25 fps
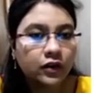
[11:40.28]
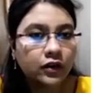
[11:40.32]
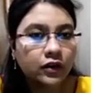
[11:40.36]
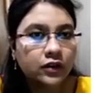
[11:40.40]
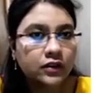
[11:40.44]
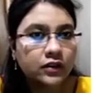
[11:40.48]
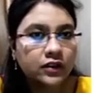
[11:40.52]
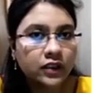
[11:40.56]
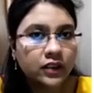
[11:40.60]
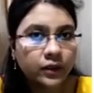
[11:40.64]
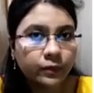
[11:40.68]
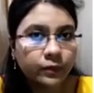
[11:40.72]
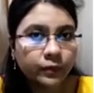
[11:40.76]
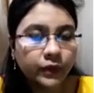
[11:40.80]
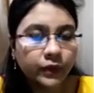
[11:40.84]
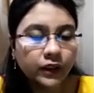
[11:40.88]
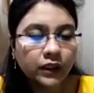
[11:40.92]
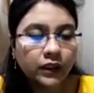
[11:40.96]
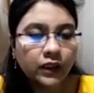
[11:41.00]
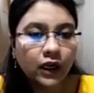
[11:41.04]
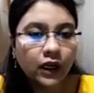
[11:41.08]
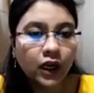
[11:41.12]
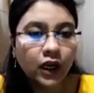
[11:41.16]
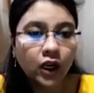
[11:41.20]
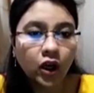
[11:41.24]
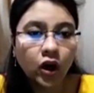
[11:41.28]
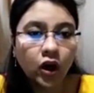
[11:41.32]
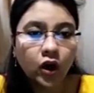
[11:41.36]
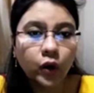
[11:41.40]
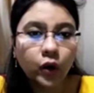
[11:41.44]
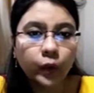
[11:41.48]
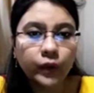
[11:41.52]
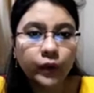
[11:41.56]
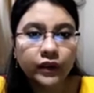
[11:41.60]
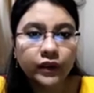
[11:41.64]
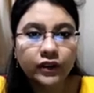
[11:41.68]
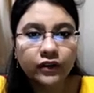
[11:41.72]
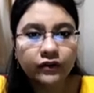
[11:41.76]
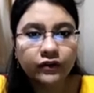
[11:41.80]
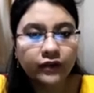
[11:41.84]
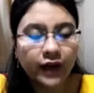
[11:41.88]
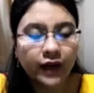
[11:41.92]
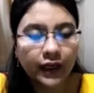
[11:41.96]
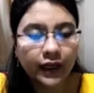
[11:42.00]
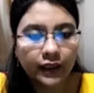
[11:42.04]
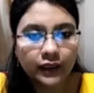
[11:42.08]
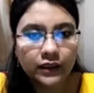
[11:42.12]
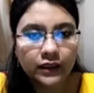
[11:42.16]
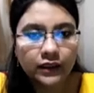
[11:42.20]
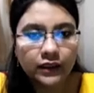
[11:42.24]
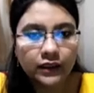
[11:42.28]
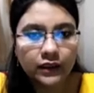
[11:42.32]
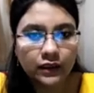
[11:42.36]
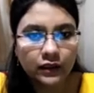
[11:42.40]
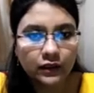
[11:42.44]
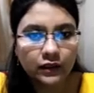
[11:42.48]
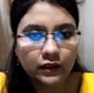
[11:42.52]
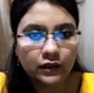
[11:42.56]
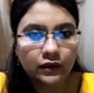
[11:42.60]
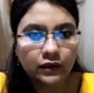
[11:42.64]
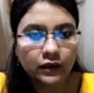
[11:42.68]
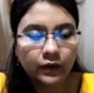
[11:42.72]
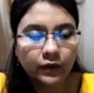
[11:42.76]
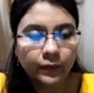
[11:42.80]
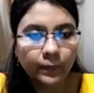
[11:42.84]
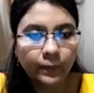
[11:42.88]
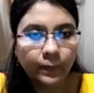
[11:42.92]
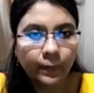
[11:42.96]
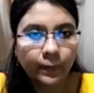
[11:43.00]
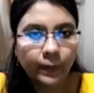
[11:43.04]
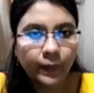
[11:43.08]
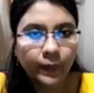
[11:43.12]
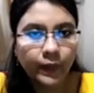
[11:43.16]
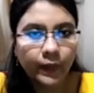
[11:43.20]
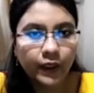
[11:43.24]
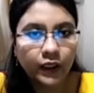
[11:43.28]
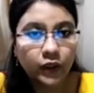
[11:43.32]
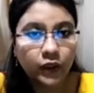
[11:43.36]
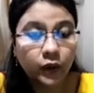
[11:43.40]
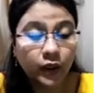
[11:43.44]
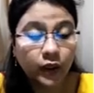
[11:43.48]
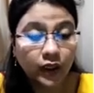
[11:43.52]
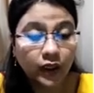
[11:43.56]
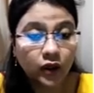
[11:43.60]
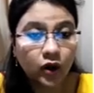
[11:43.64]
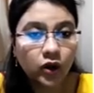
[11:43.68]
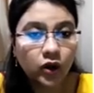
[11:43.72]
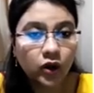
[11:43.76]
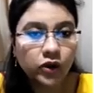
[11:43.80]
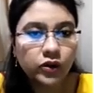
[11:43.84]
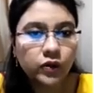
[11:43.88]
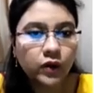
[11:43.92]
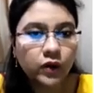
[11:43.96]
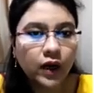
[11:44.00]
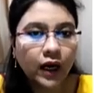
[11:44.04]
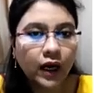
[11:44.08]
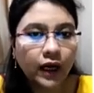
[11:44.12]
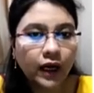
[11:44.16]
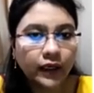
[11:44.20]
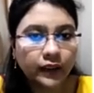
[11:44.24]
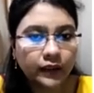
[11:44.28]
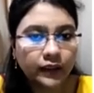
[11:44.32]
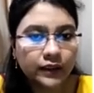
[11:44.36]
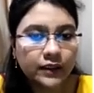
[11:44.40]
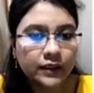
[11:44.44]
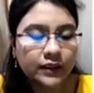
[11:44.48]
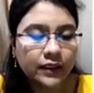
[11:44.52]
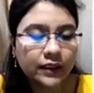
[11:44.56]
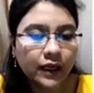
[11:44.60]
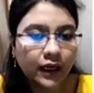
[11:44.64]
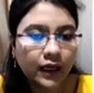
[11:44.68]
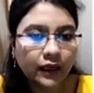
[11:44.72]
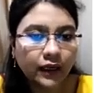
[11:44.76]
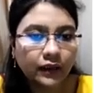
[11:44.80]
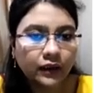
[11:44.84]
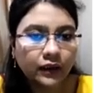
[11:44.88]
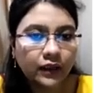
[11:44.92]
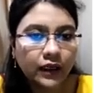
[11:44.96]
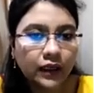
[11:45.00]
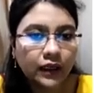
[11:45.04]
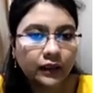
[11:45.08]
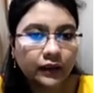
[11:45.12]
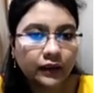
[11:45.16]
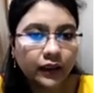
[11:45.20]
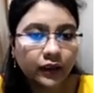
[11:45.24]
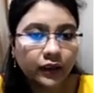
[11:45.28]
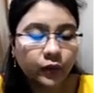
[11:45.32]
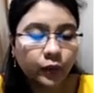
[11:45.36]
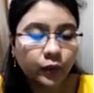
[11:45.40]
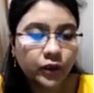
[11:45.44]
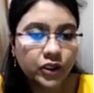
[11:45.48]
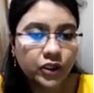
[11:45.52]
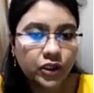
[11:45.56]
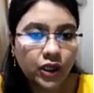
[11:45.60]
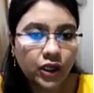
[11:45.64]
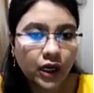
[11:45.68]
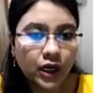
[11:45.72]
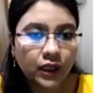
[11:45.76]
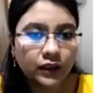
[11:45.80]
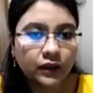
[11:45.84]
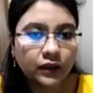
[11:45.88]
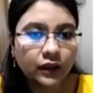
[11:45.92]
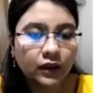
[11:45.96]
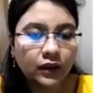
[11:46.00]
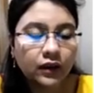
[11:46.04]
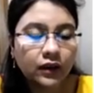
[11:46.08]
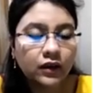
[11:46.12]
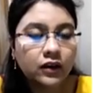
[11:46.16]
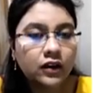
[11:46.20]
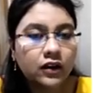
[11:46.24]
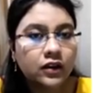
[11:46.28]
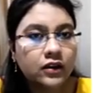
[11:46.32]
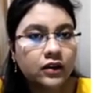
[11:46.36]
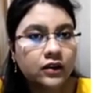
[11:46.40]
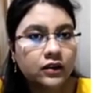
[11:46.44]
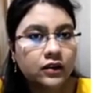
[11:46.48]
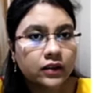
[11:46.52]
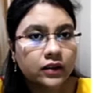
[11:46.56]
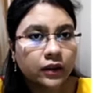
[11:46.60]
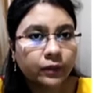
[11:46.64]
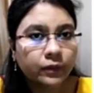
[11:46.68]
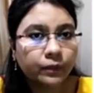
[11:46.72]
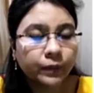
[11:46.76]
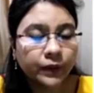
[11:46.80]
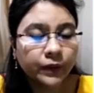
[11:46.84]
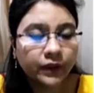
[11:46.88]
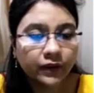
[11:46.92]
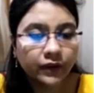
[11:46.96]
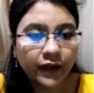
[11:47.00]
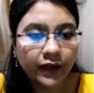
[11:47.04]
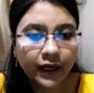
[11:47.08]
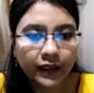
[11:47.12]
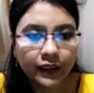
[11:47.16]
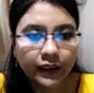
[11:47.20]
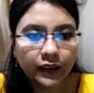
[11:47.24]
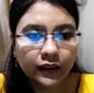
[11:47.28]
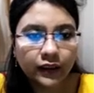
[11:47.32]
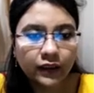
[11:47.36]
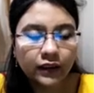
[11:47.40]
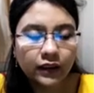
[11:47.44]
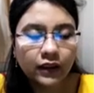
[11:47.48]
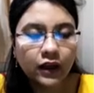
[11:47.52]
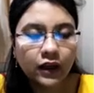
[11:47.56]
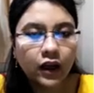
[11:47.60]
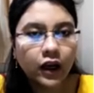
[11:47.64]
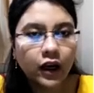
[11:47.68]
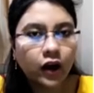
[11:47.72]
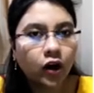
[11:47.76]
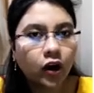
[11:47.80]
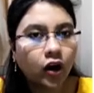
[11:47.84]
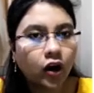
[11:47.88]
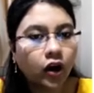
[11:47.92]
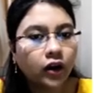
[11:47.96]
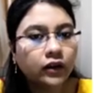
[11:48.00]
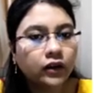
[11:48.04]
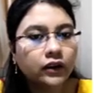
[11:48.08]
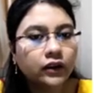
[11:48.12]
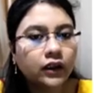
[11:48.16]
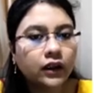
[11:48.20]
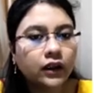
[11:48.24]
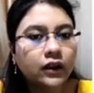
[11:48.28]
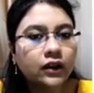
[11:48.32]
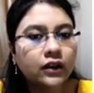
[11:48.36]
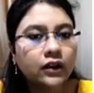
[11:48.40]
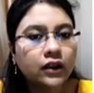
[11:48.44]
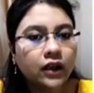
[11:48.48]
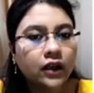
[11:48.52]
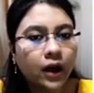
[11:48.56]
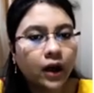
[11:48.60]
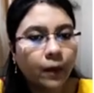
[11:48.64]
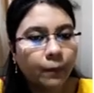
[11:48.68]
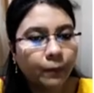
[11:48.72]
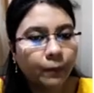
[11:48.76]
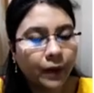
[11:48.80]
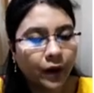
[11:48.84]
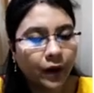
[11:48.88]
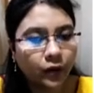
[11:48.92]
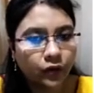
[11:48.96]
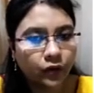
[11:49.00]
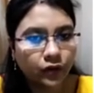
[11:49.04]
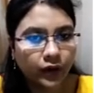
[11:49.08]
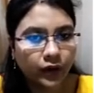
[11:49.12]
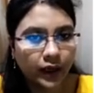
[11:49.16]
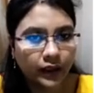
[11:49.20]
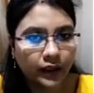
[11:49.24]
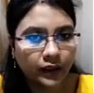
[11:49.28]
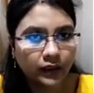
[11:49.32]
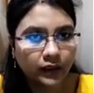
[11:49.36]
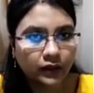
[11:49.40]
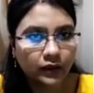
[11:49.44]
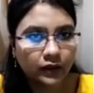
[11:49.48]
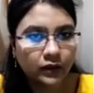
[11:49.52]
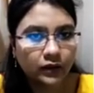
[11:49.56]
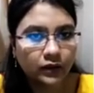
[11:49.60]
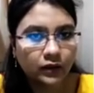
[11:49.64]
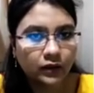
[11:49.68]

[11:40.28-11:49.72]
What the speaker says: symbol along with the valencies. You can also understand that which are the simple radical or the compound radical.